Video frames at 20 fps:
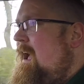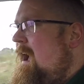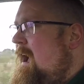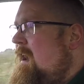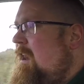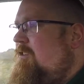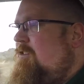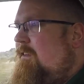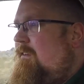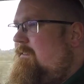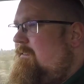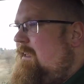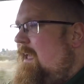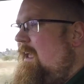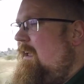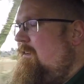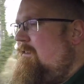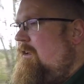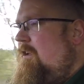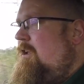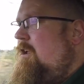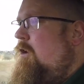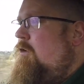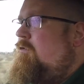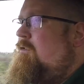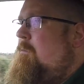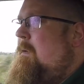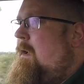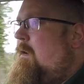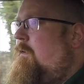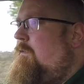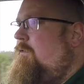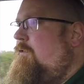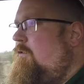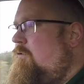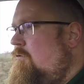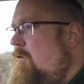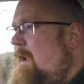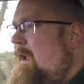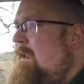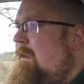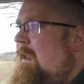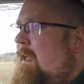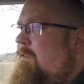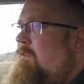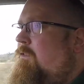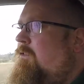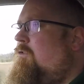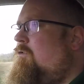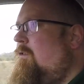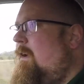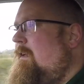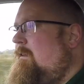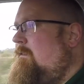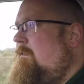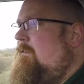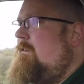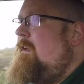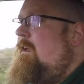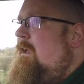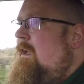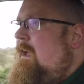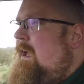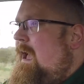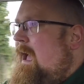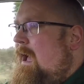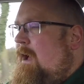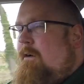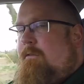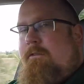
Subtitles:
and it just takes a huge amount of strain and stress out of